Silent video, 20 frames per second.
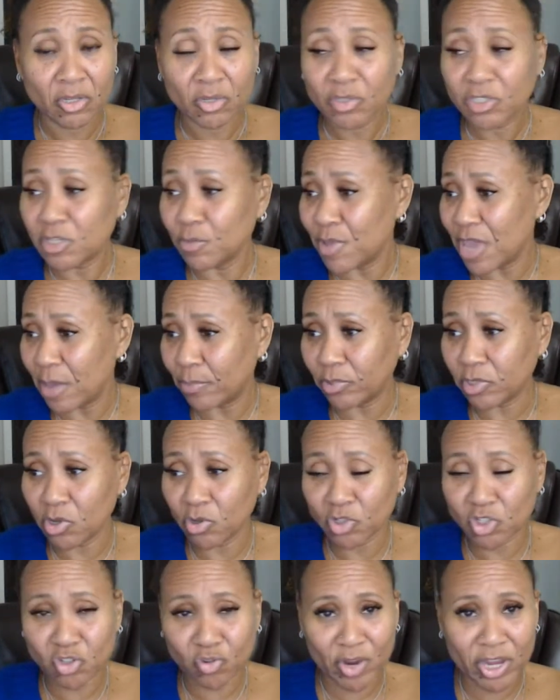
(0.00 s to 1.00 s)
to be able to go
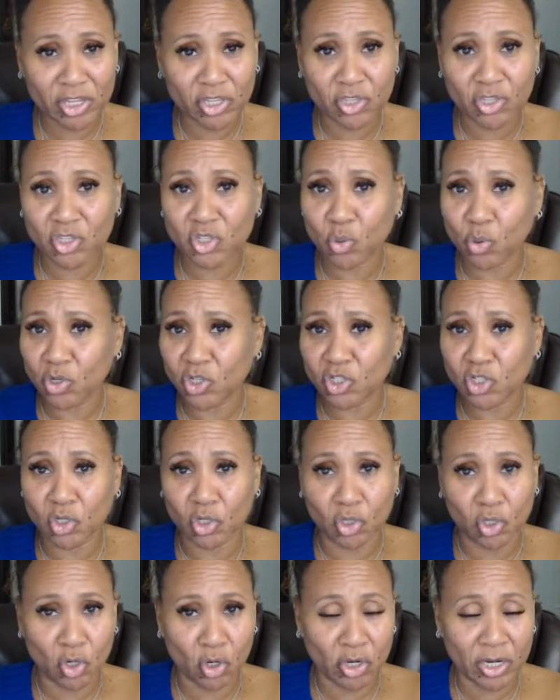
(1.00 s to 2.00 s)
straight to the source to
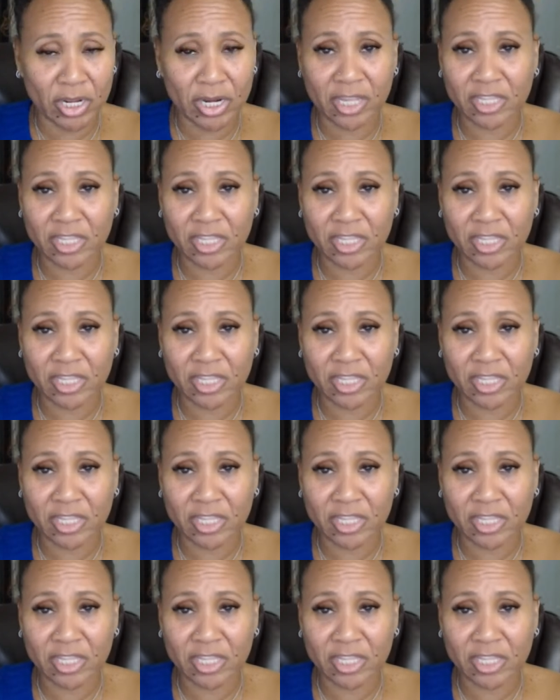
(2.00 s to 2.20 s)
learn it